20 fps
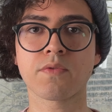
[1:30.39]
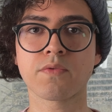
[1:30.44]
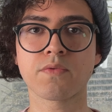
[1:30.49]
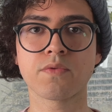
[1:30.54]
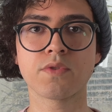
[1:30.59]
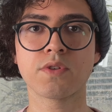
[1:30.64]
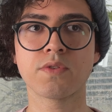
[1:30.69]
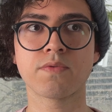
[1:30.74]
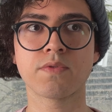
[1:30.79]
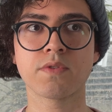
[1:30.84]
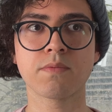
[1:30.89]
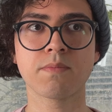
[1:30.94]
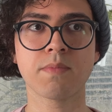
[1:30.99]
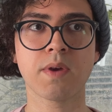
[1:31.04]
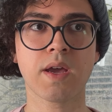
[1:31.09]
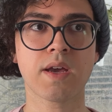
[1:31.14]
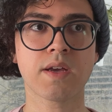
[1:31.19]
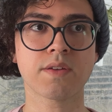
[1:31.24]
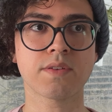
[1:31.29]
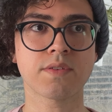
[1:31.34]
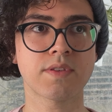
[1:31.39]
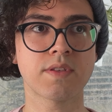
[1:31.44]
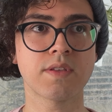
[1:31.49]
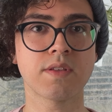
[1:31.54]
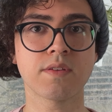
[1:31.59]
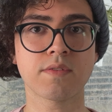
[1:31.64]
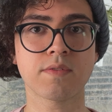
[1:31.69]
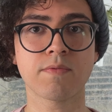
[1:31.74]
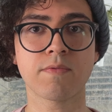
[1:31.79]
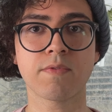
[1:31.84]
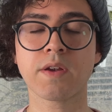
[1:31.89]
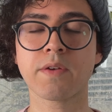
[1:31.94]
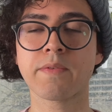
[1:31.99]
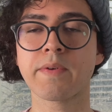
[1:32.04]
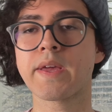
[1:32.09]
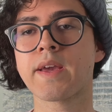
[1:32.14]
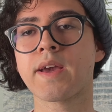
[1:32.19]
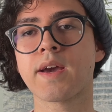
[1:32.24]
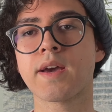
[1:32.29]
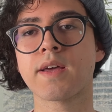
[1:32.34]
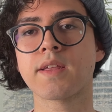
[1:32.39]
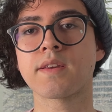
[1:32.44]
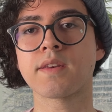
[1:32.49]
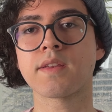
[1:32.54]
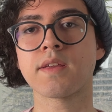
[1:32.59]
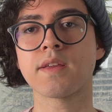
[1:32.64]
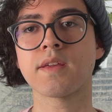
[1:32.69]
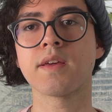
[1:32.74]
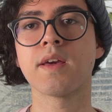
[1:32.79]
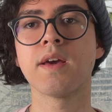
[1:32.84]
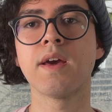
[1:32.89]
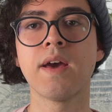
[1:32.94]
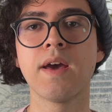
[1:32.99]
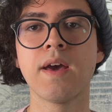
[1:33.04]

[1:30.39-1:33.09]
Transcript: Fujifilm has this very handy